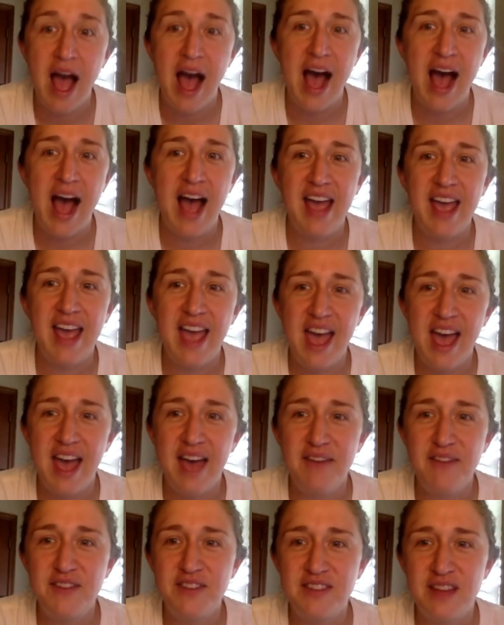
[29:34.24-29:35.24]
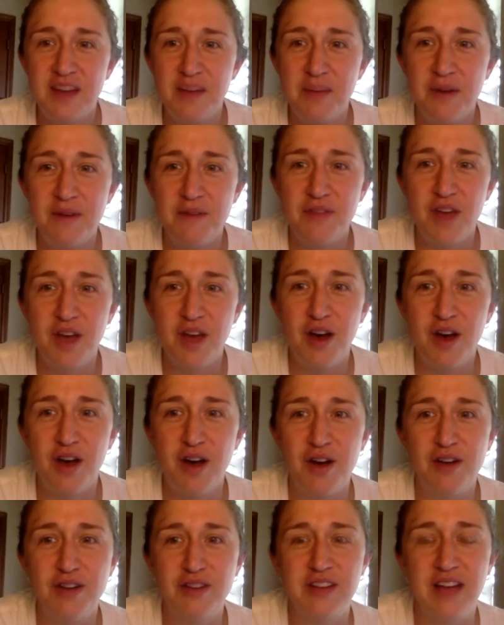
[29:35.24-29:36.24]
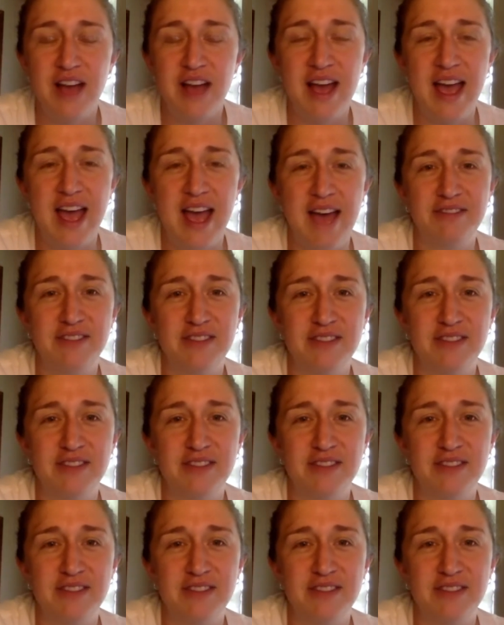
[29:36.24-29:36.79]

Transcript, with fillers: I have some of those. I have